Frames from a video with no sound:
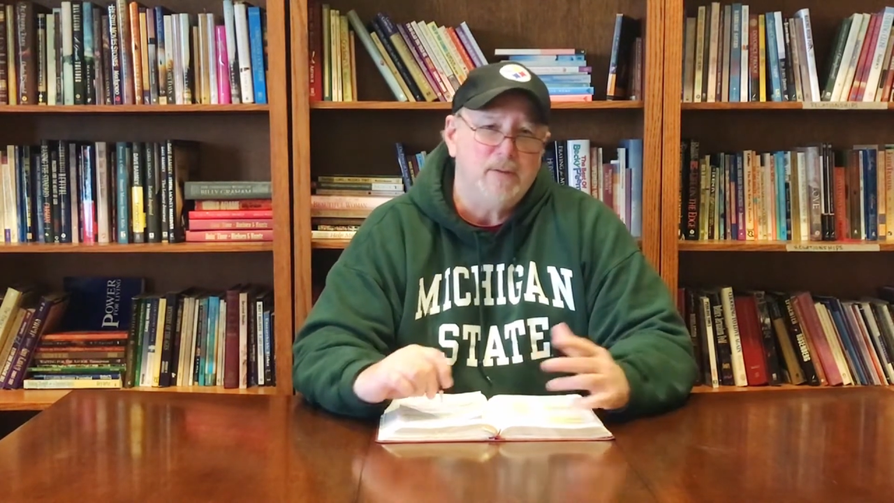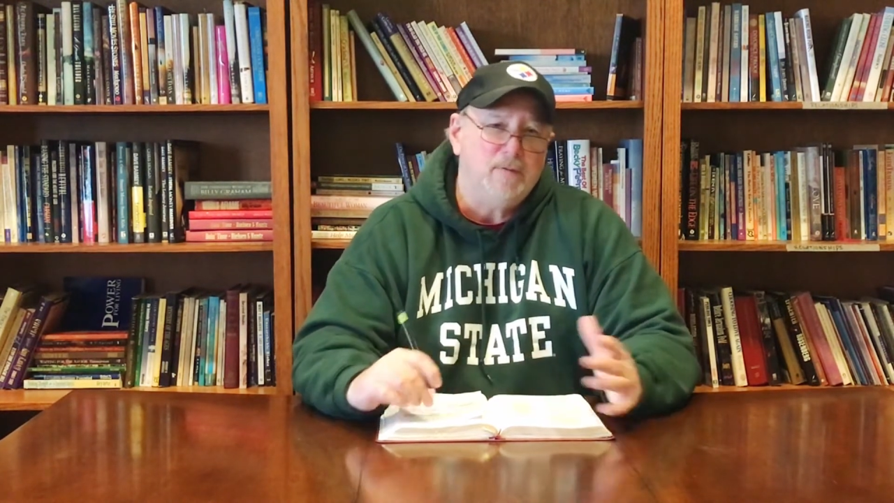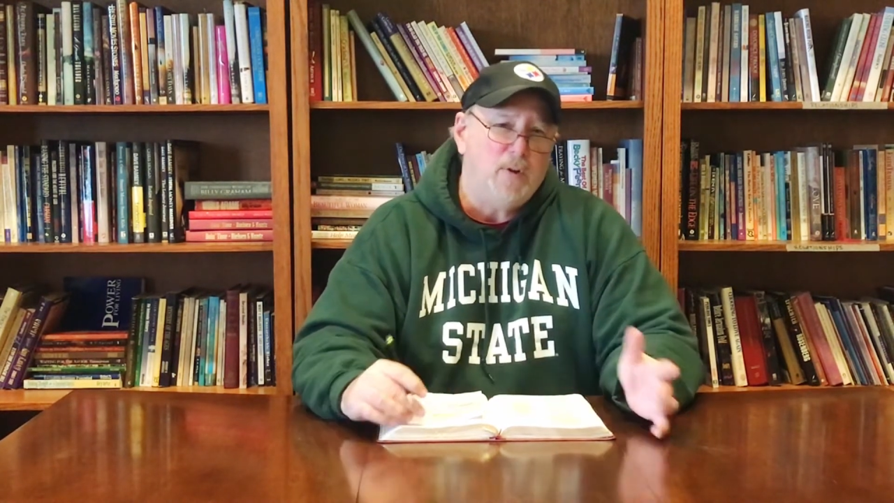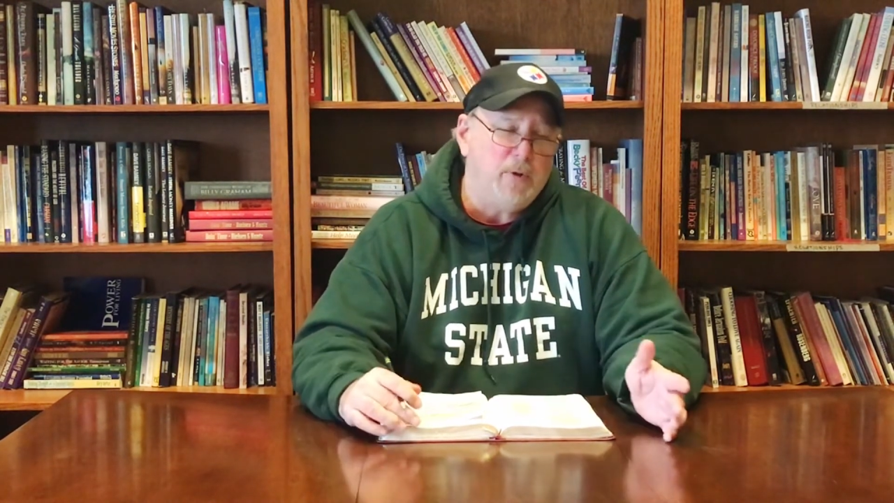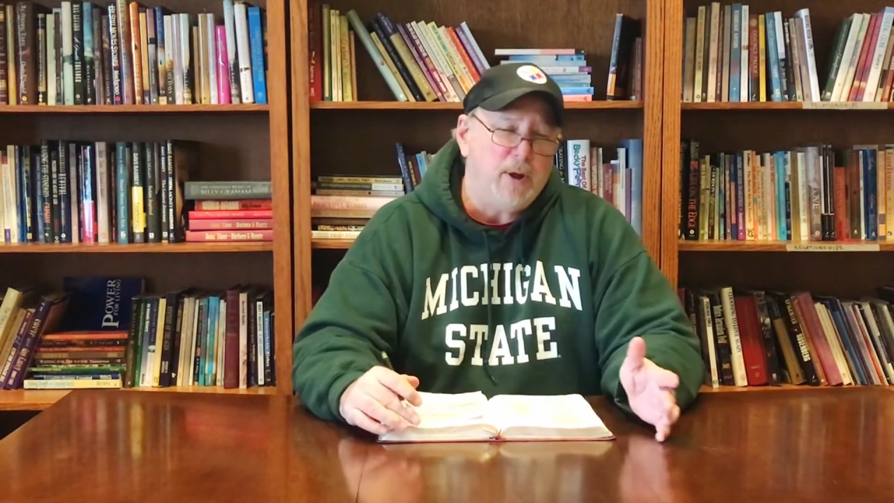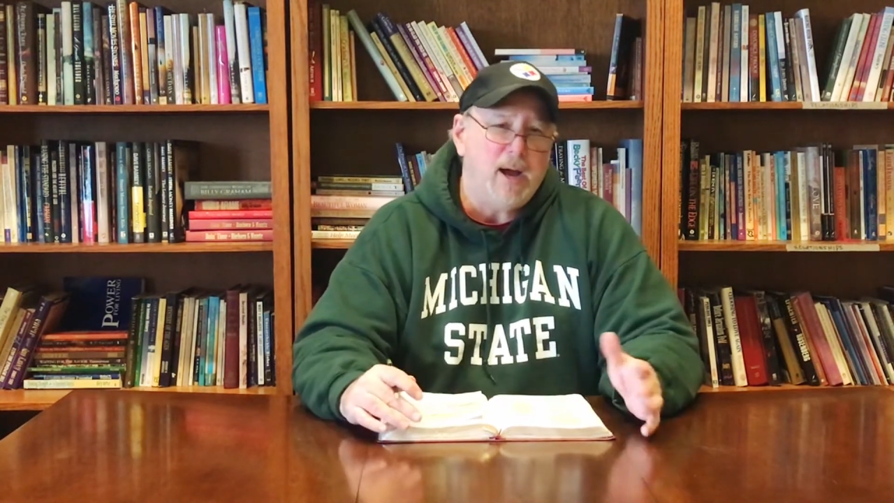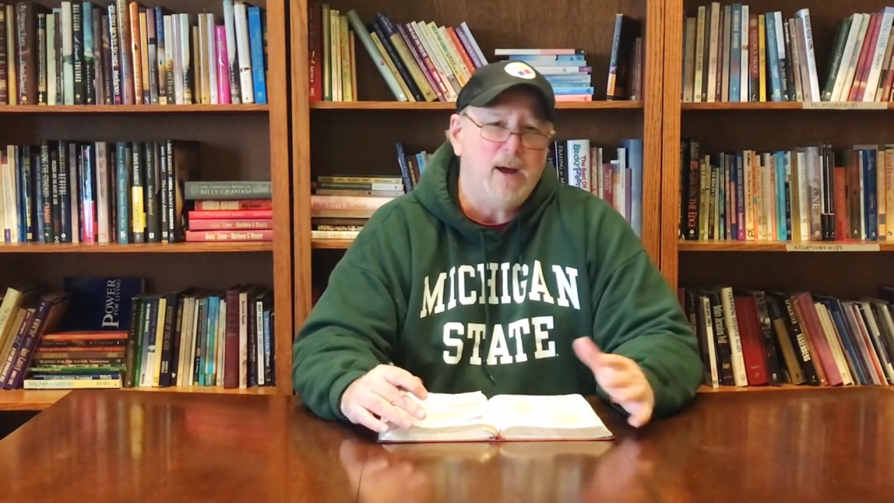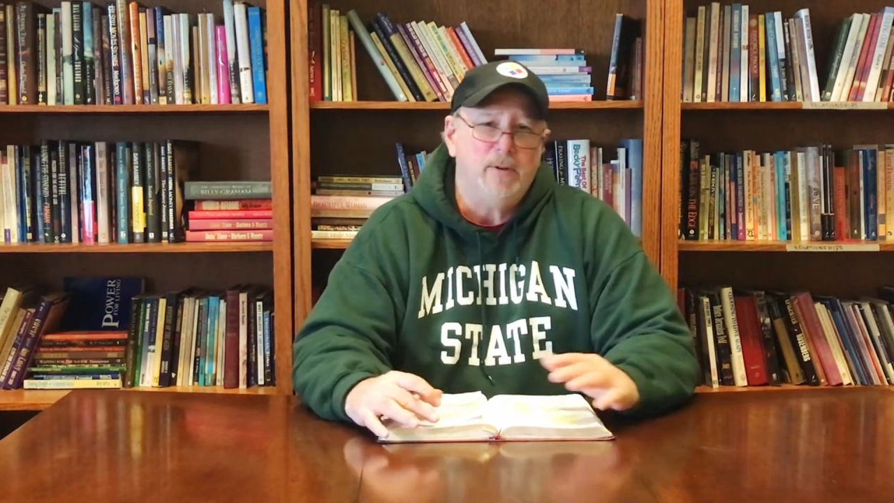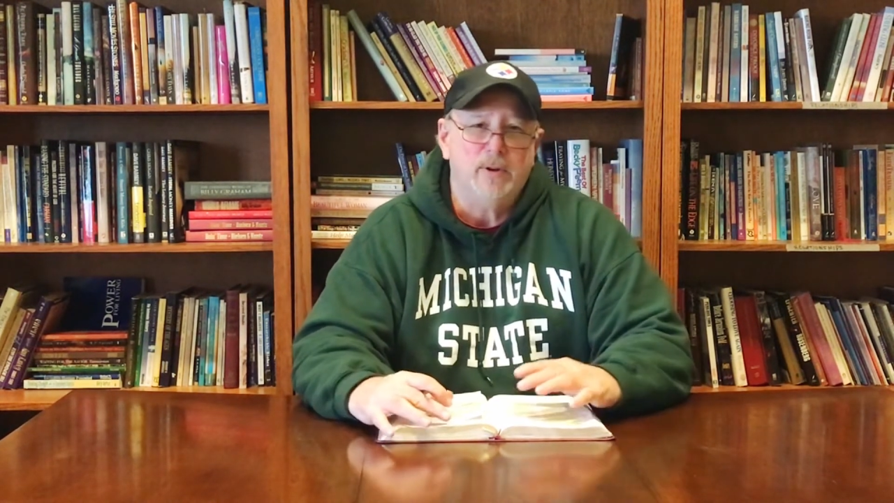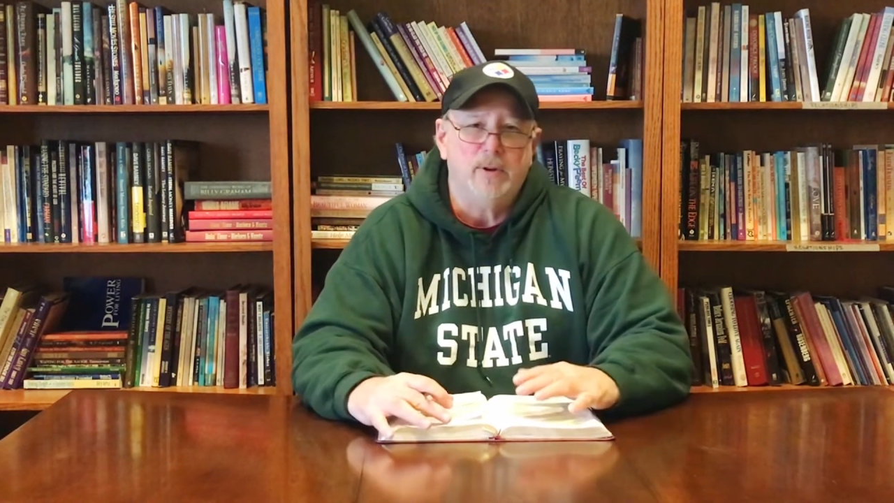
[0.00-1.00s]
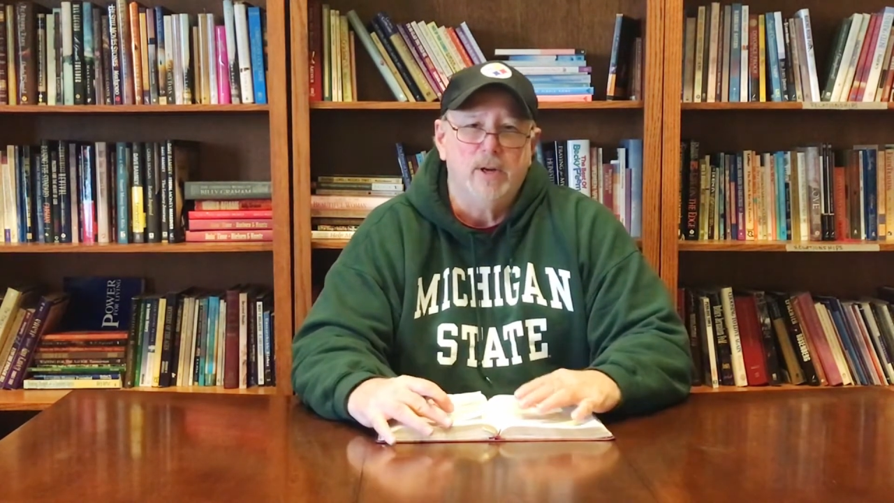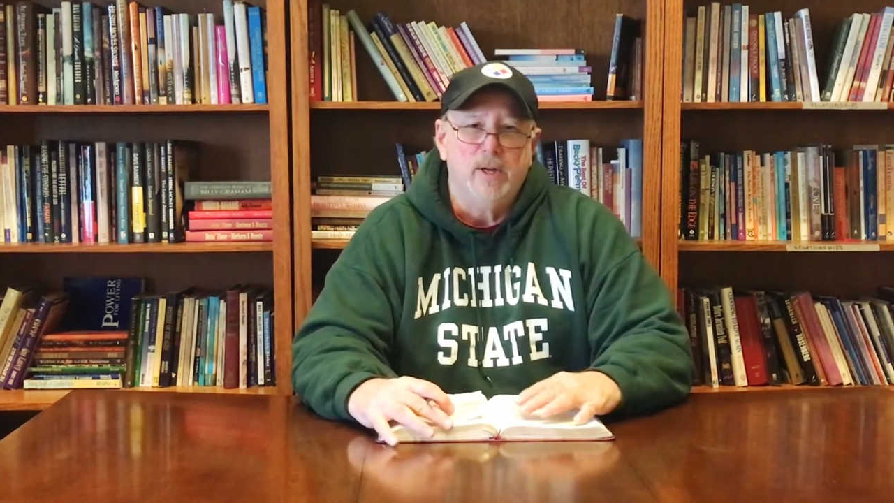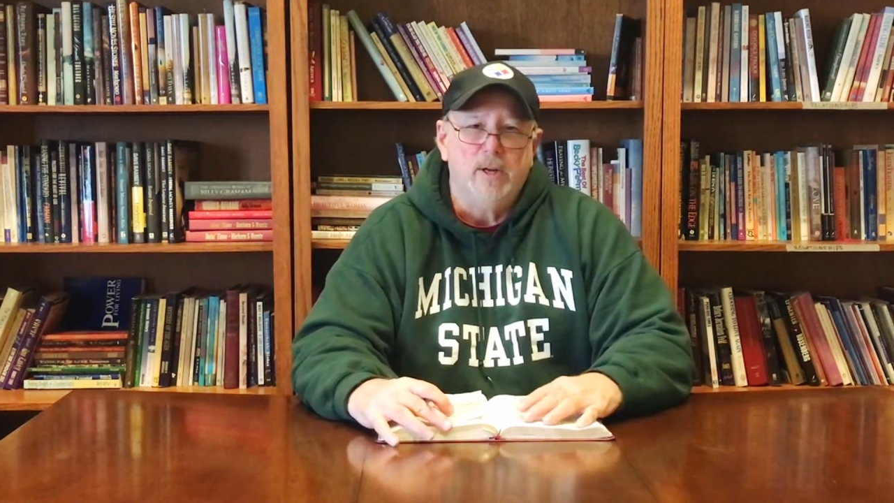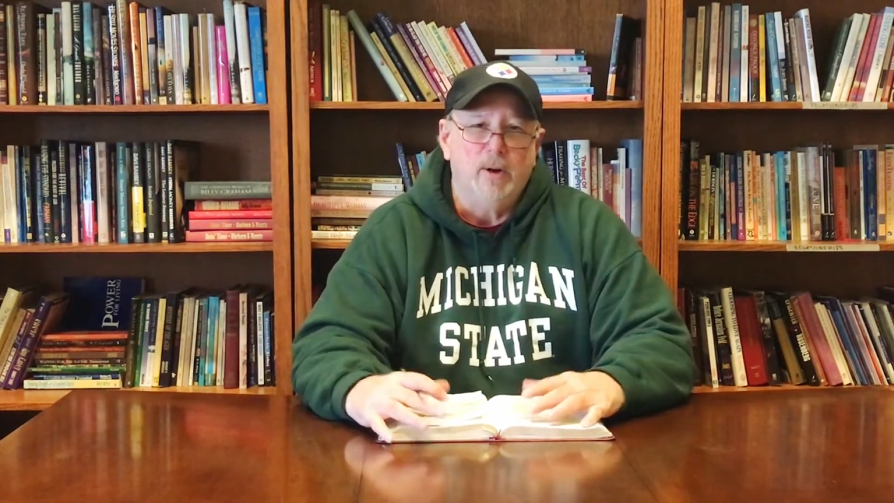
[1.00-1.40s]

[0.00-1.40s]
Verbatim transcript: They'd fall down or,